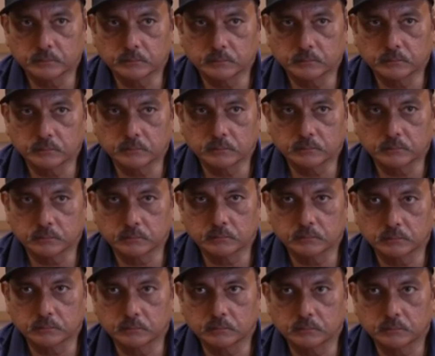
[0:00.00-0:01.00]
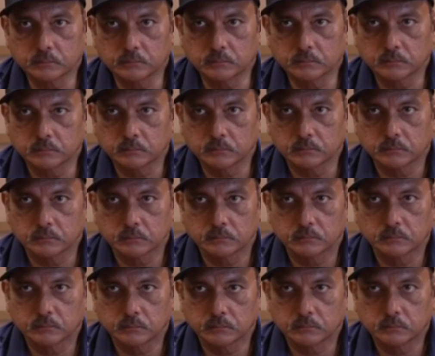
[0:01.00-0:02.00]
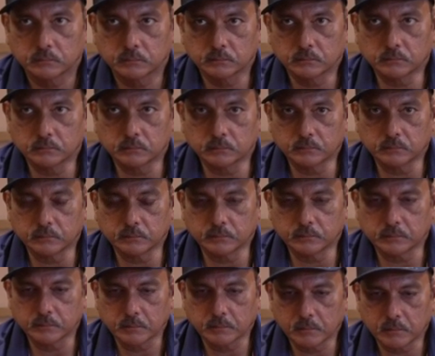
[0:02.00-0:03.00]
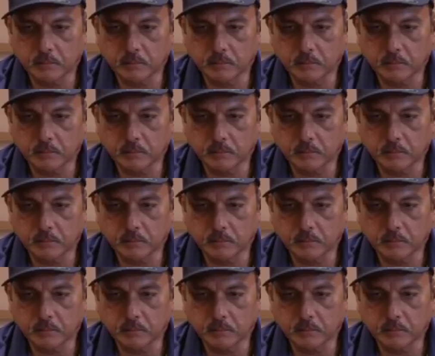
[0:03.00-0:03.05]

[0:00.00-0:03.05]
The person shown says nothing.